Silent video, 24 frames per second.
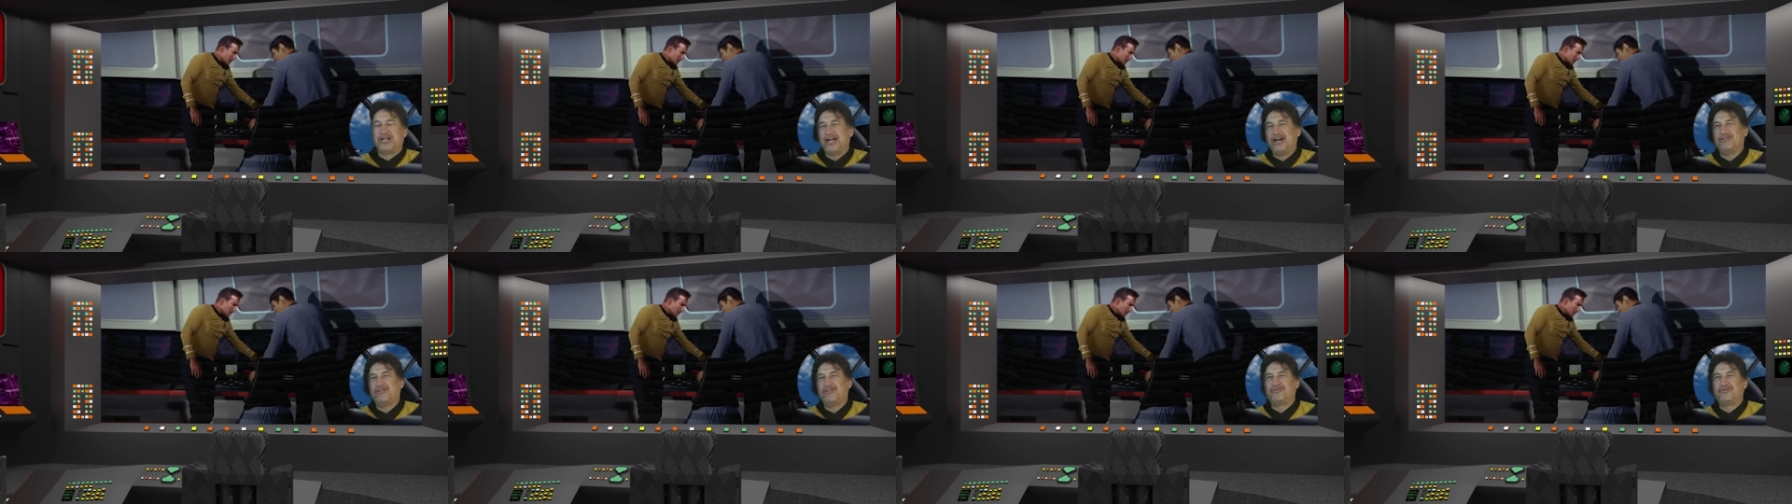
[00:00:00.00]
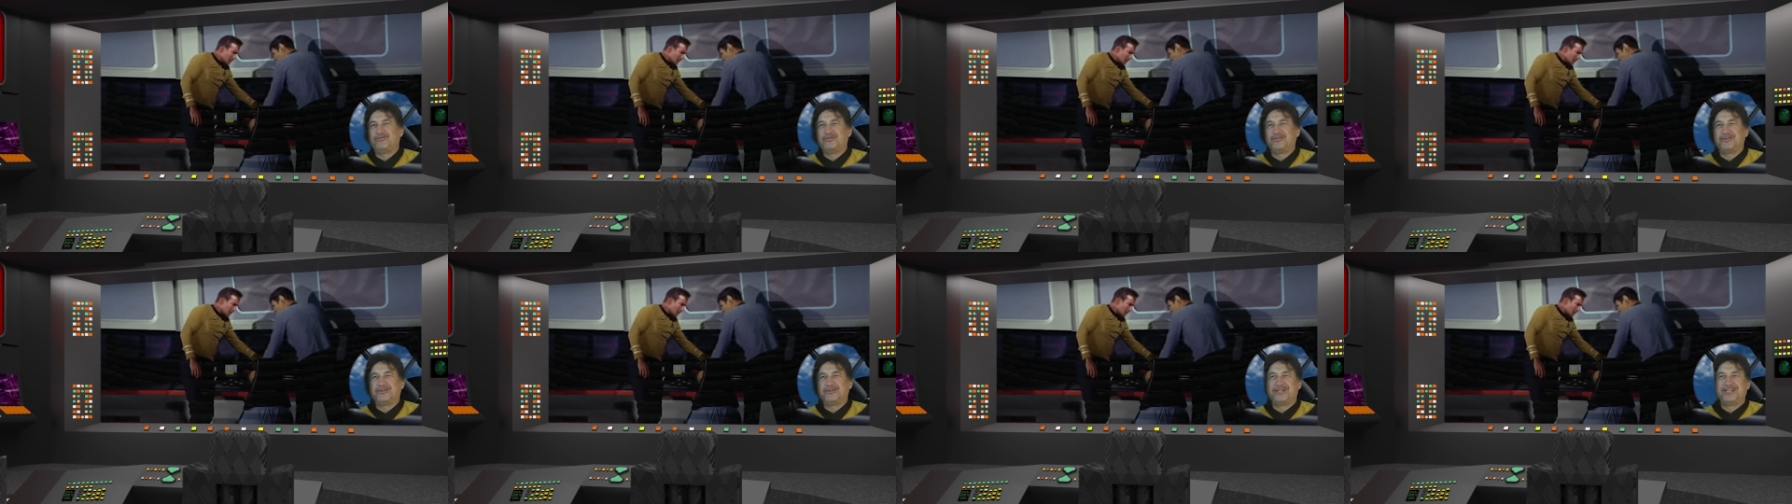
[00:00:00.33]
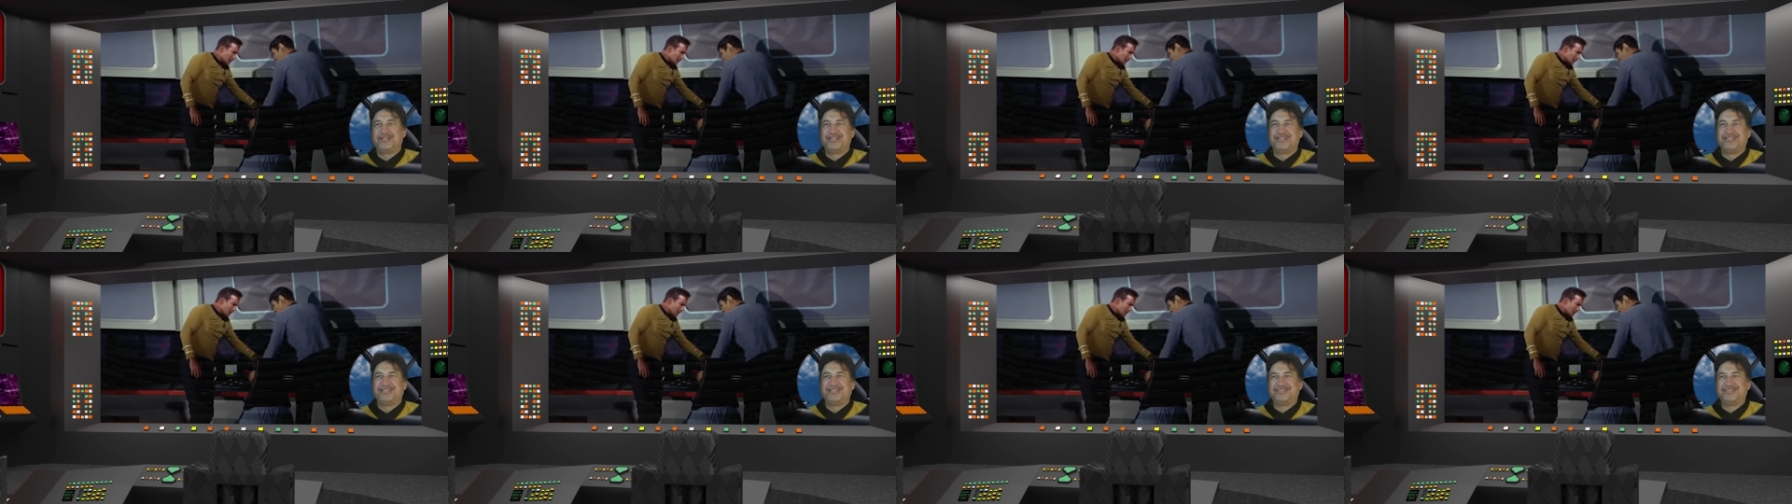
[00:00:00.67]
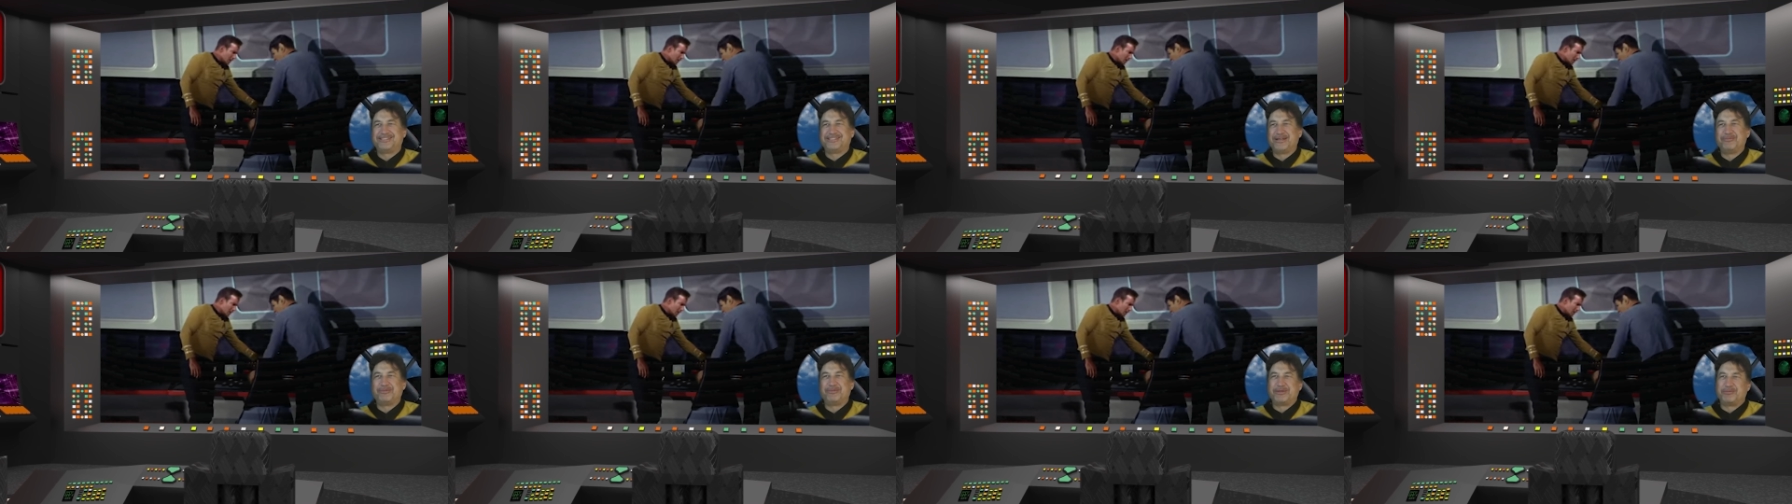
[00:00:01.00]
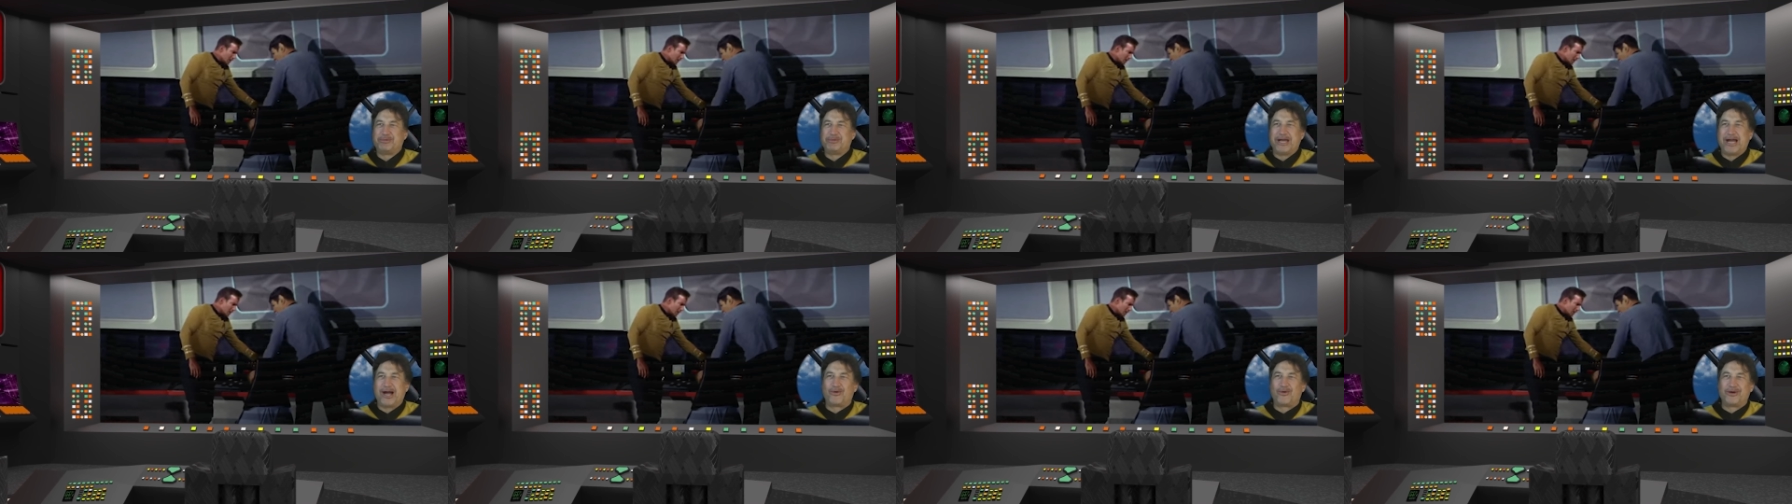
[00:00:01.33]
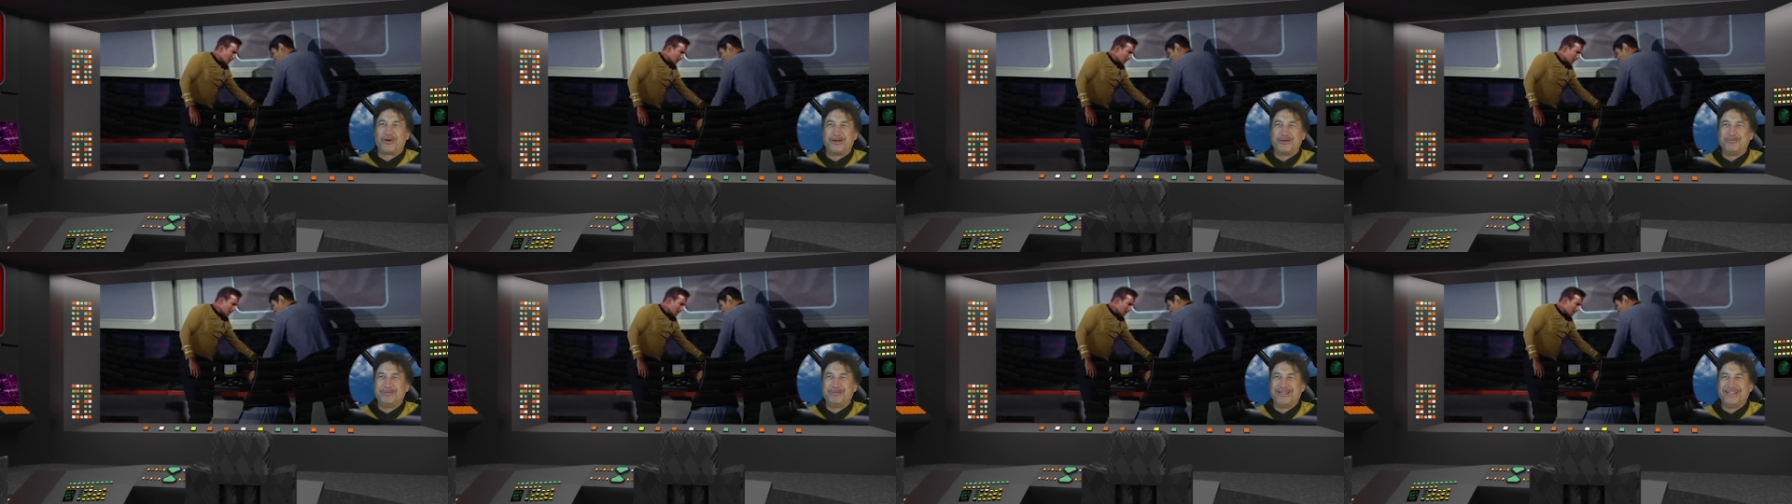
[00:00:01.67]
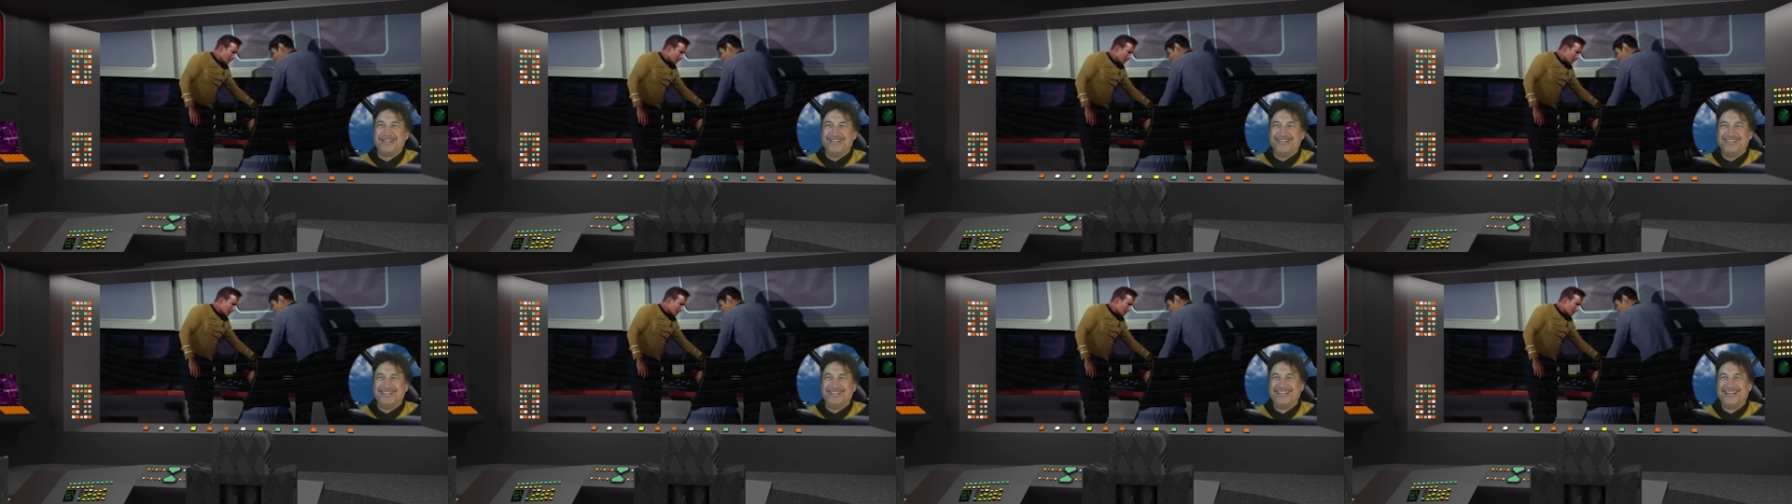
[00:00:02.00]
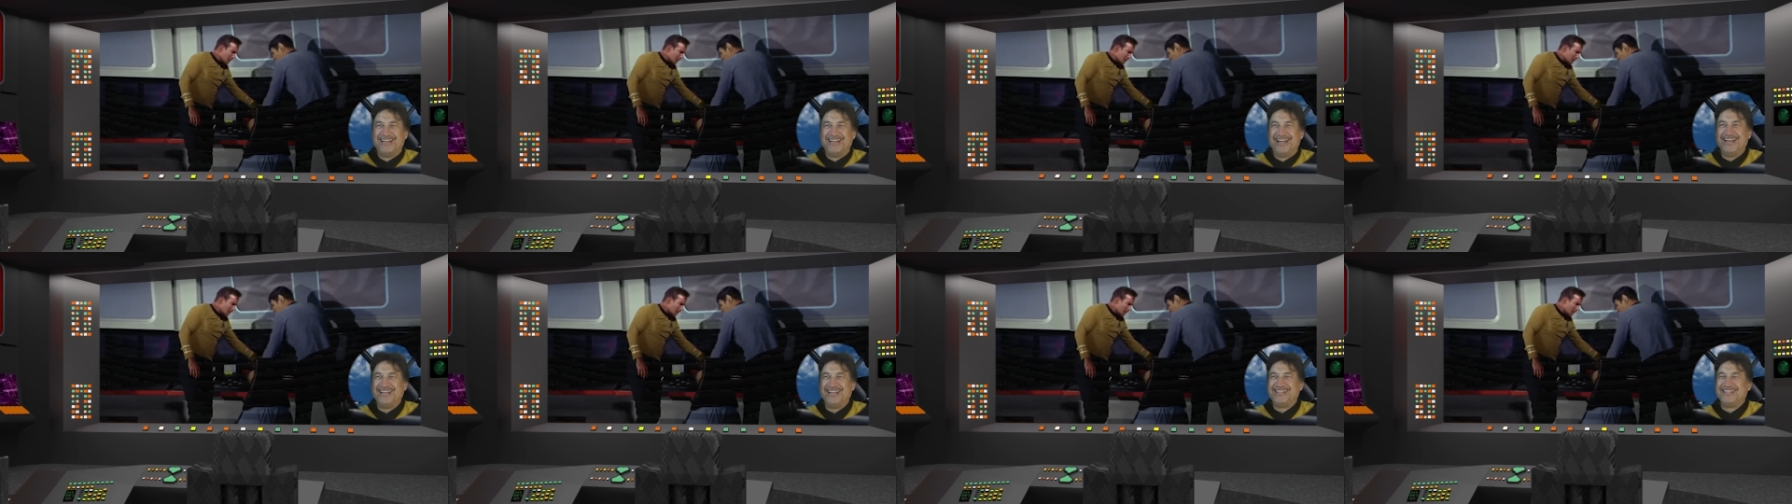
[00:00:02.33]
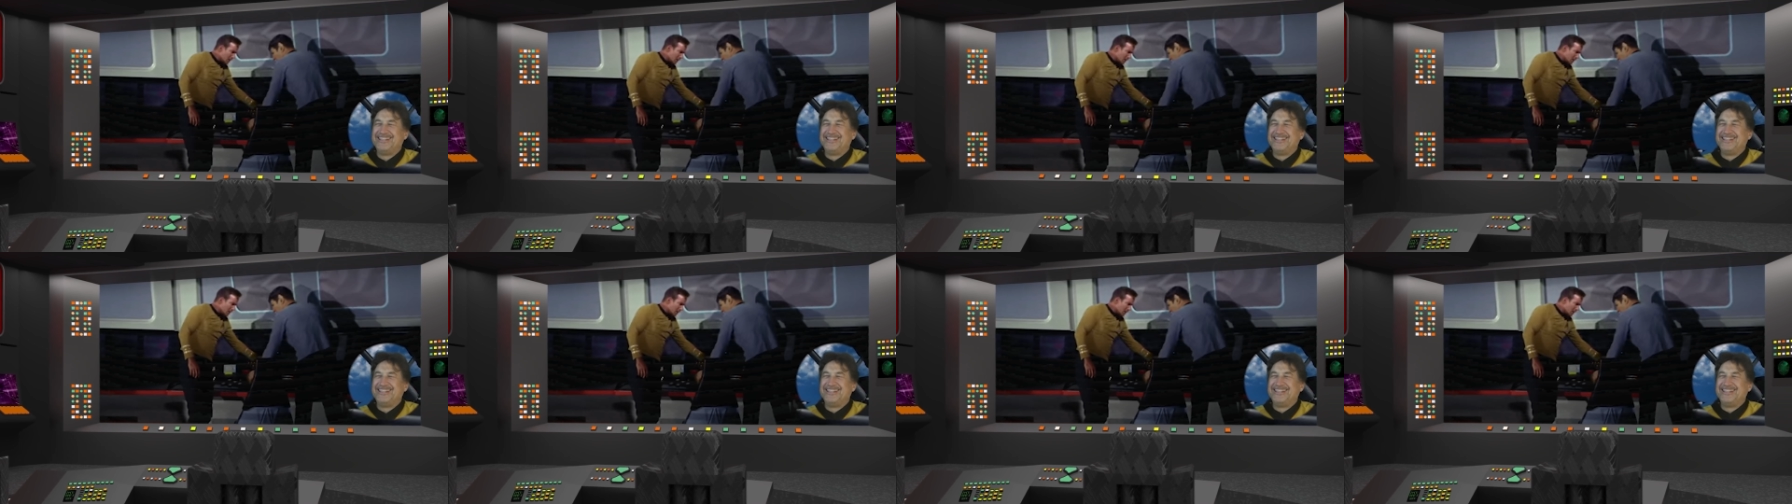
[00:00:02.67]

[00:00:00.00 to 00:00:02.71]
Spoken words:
have something power in a minute. And